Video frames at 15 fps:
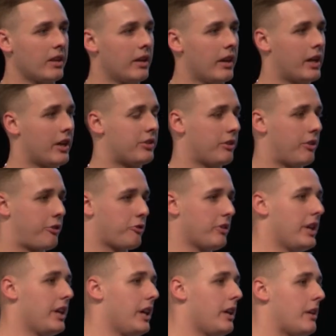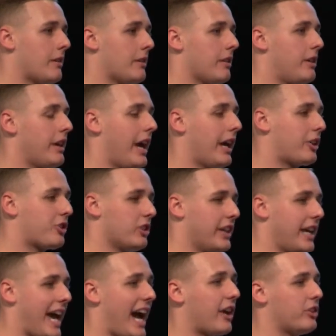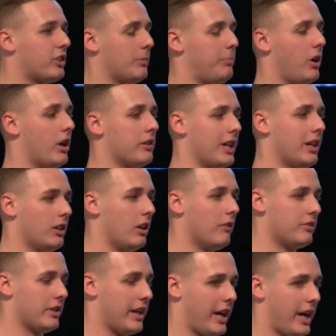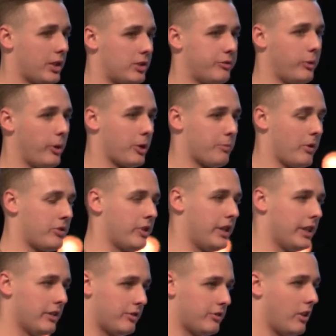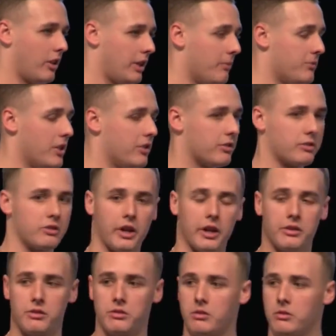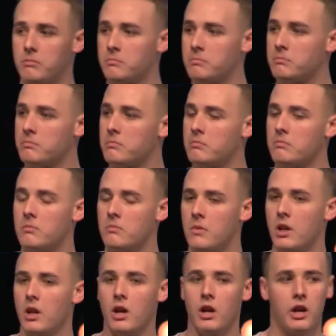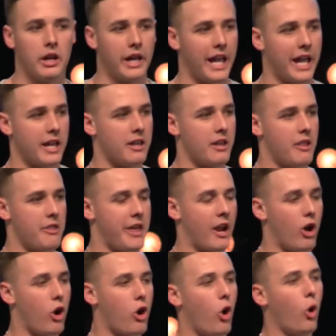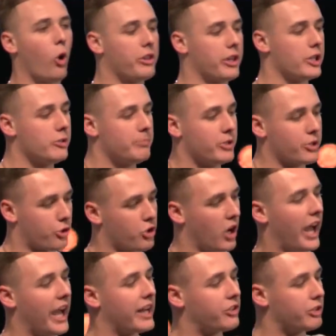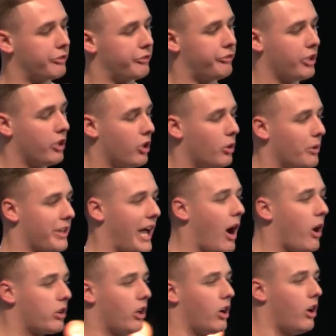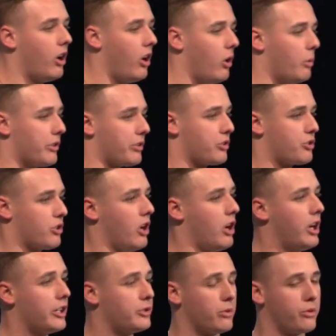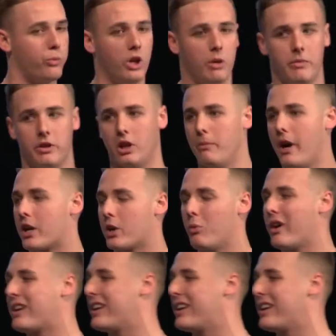And I said, three, he actually acted upon that love that he has for us by sending his son named Jesus Christ. And that hole that you've been trying to fill with alcohol, with drugs, with women, no matter what